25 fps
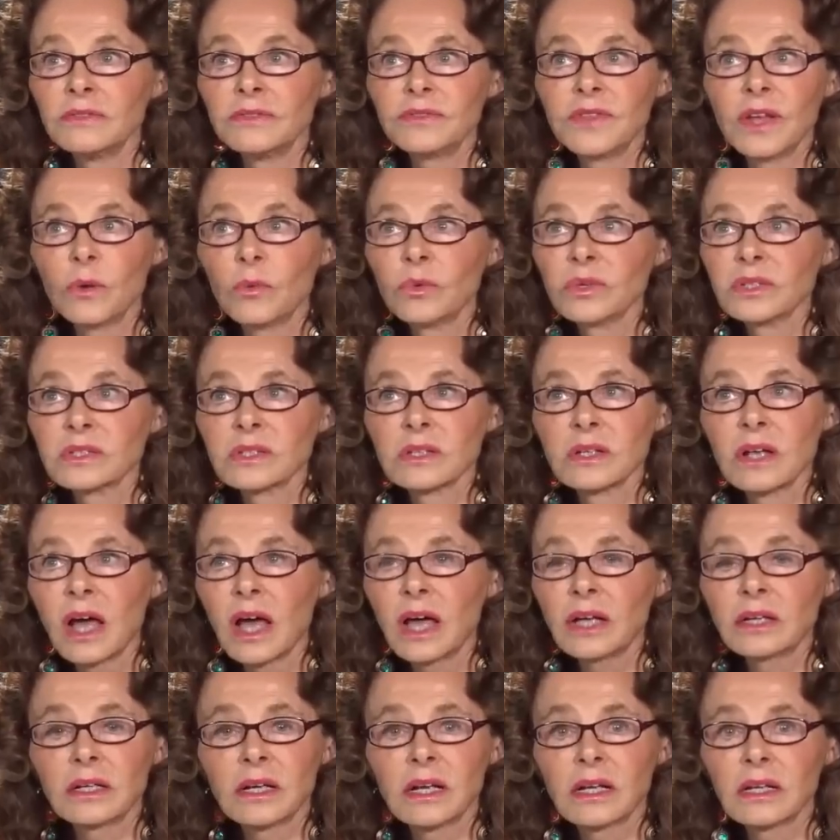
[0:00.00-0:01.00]
there was
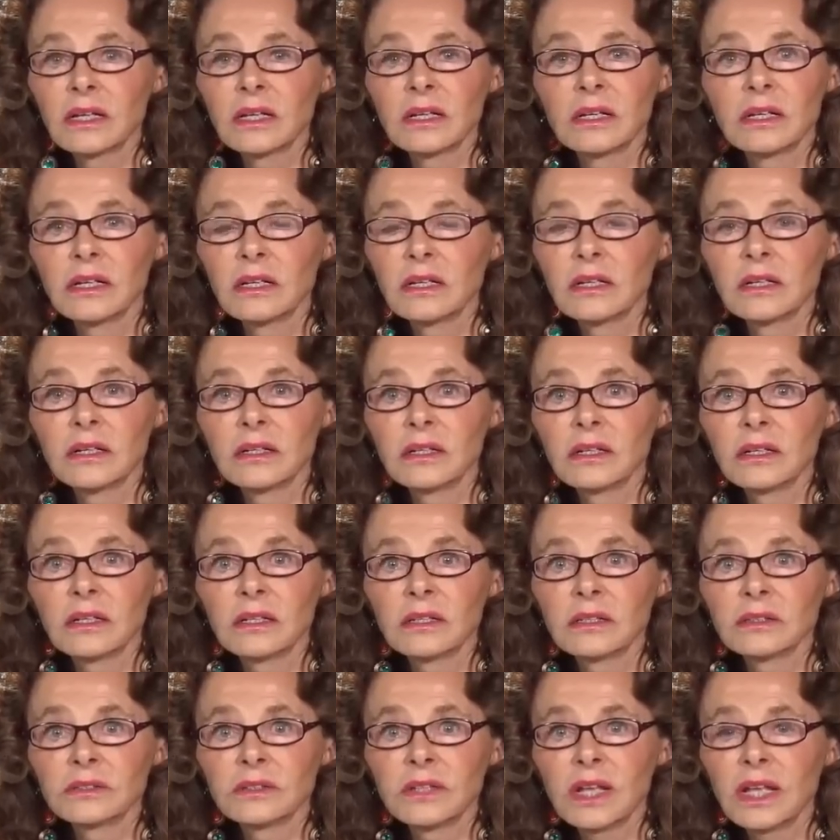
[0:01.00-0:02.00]
not
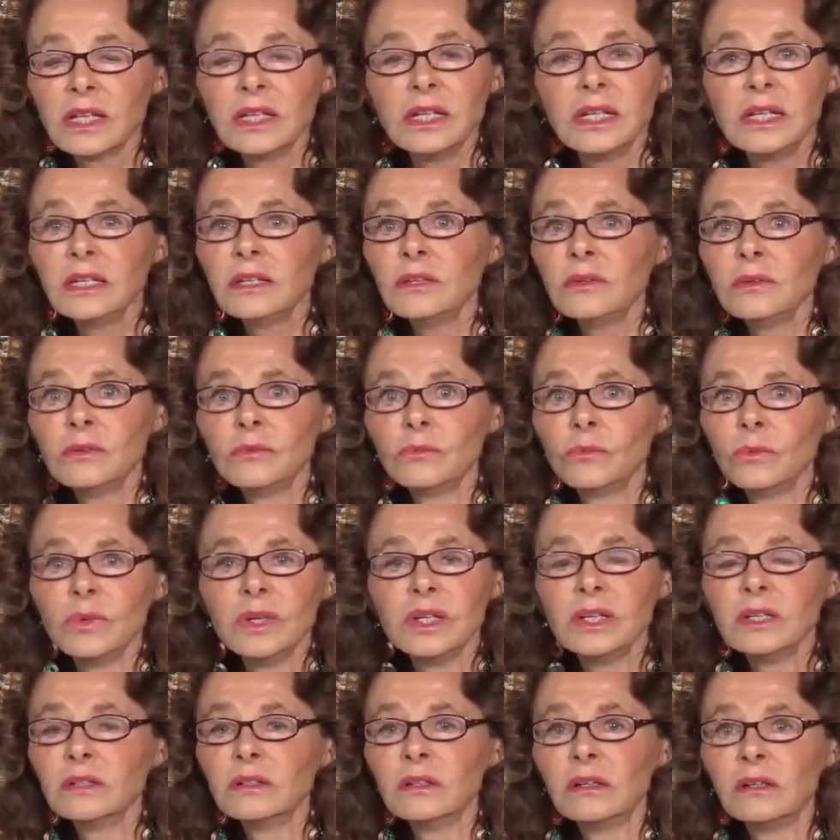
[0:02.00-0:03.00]
any
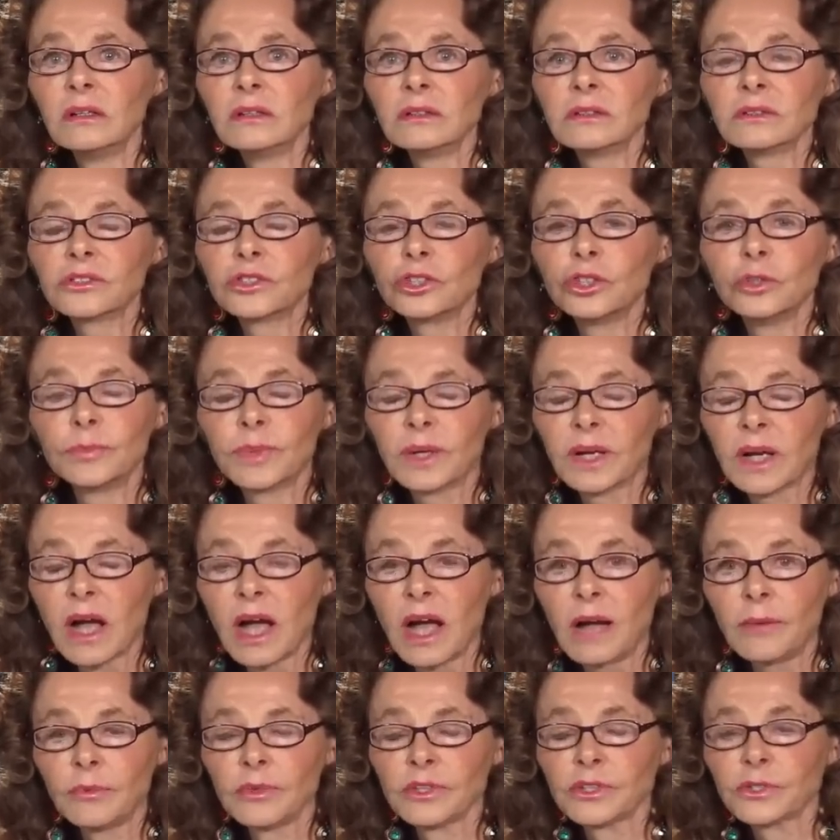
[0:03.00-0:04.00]
real
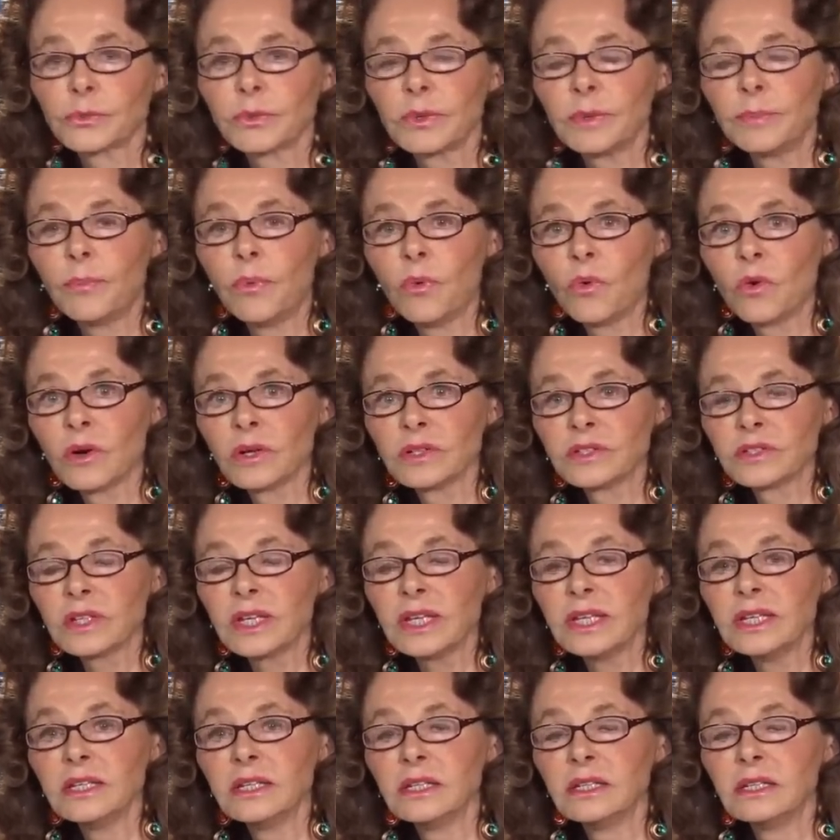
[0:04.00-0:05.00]
chupacabras reports
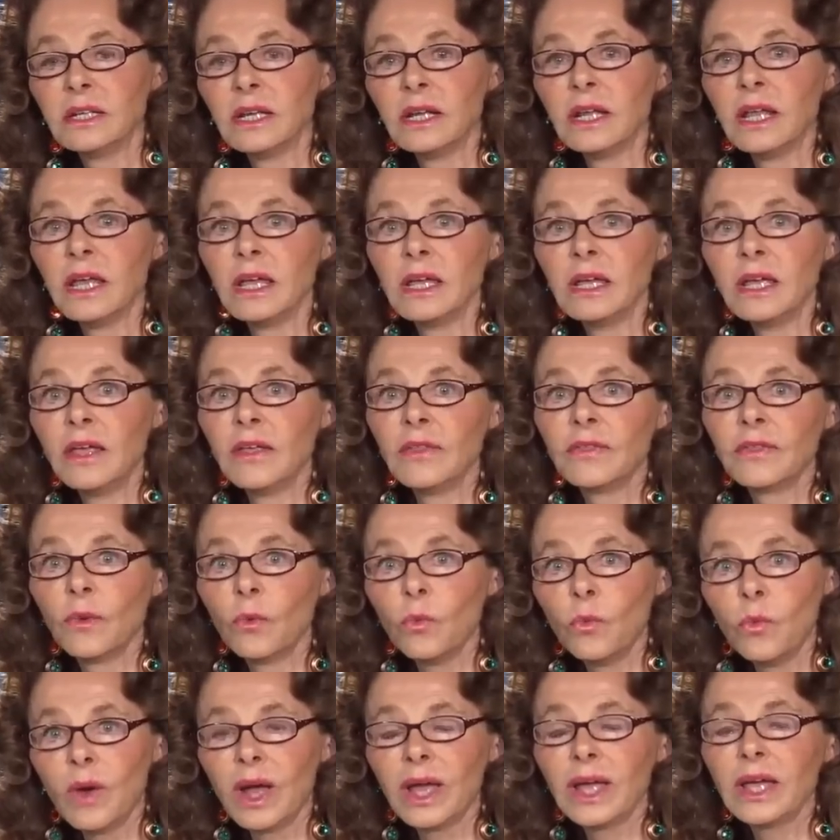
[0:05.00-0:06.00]
in the
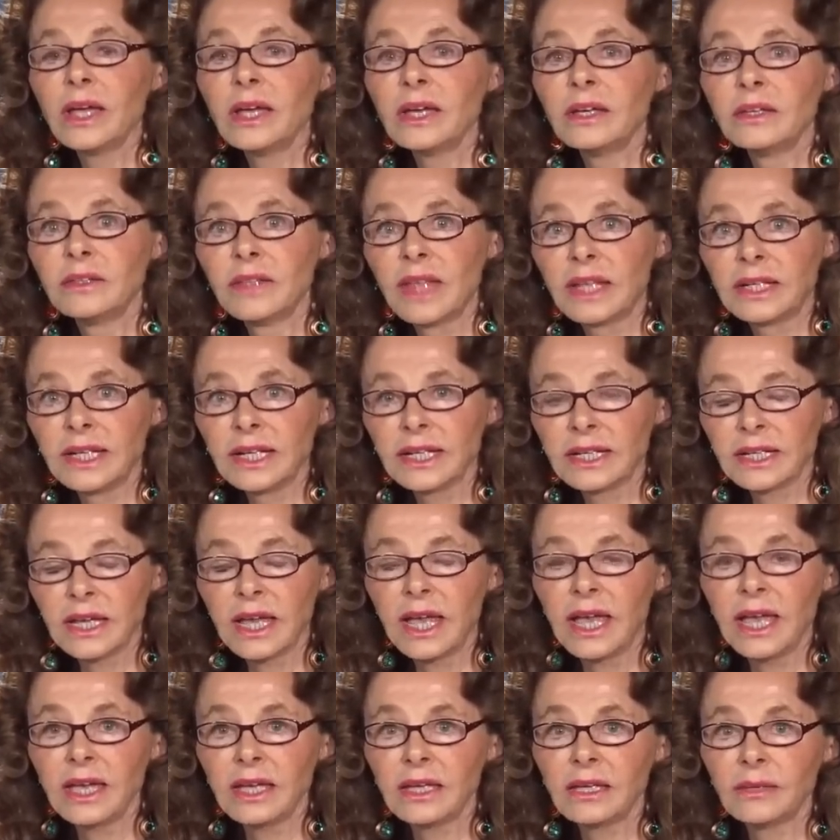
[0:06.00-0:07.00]
way that it
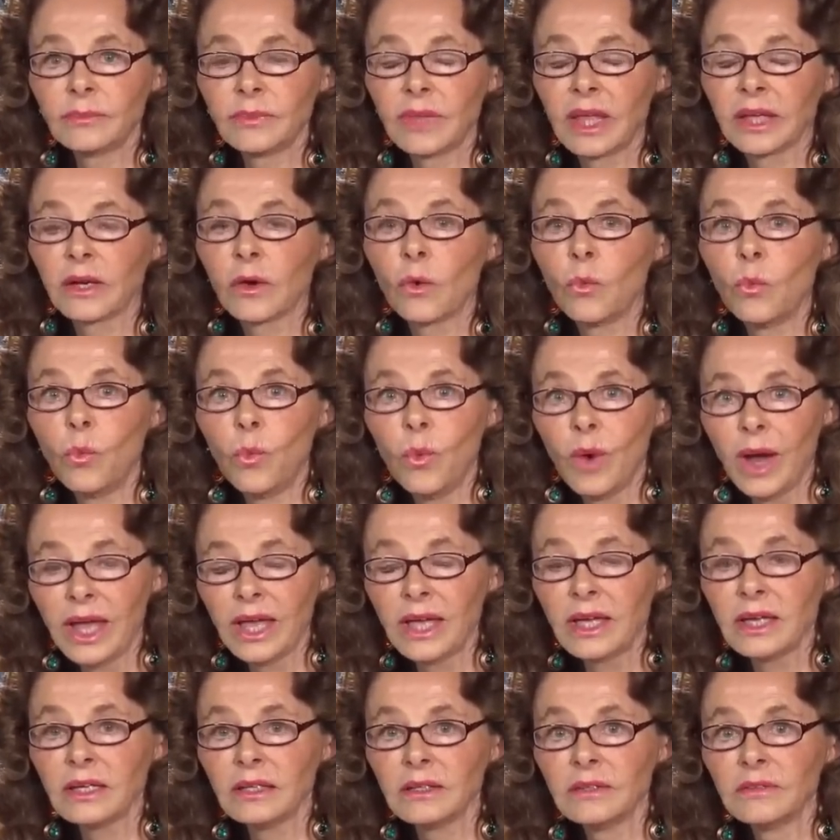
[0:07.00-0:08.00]
came like a
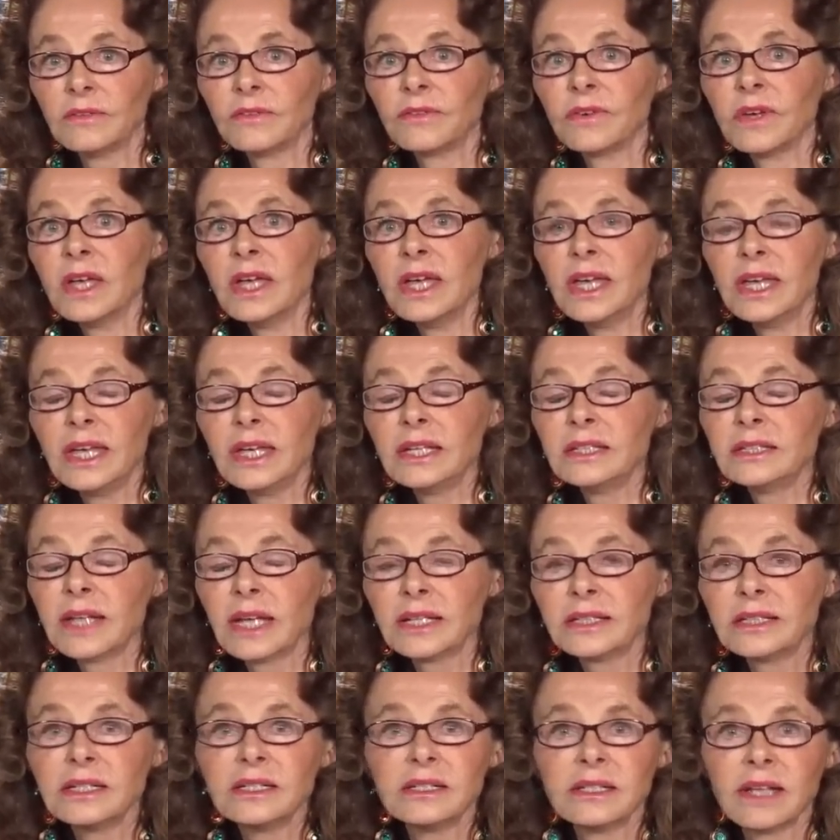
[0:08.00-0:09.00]
wave in
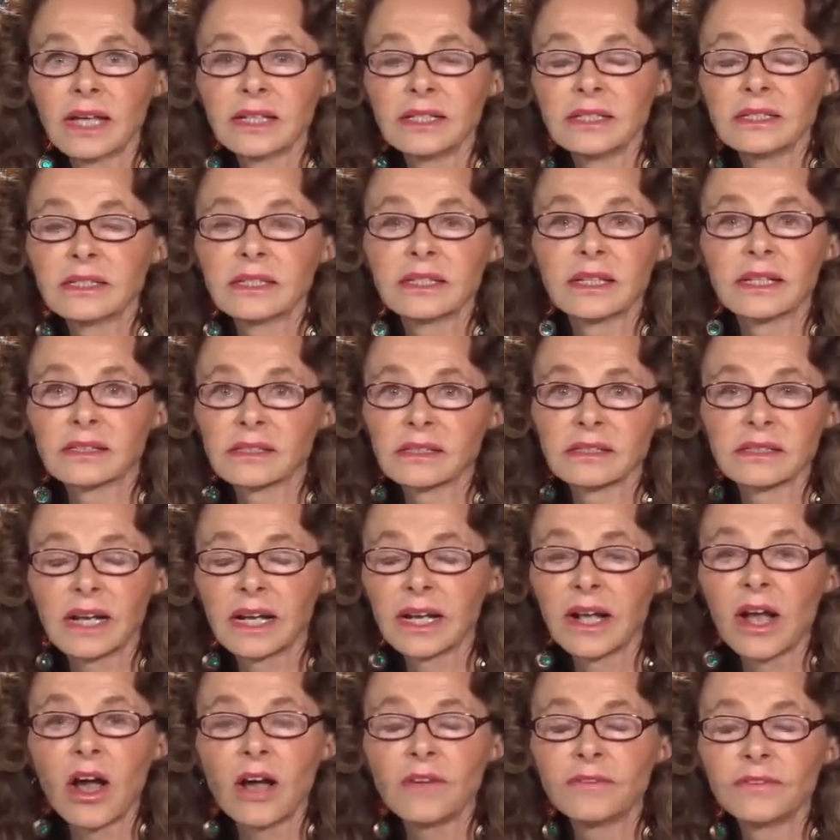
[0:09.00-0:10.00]
1996. And
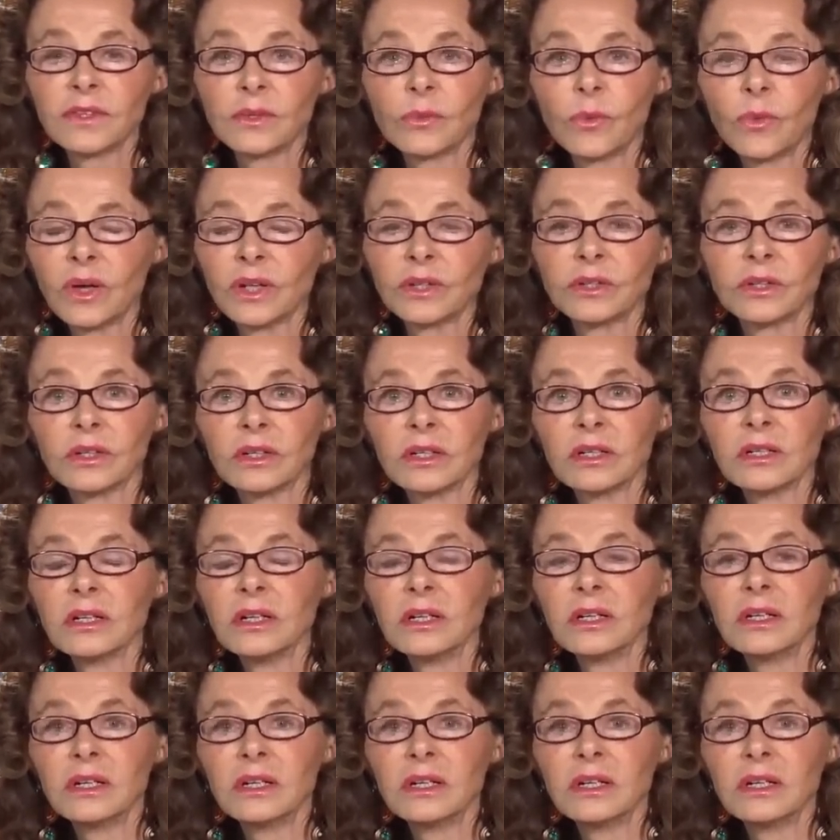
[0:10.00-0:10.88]
I often wonder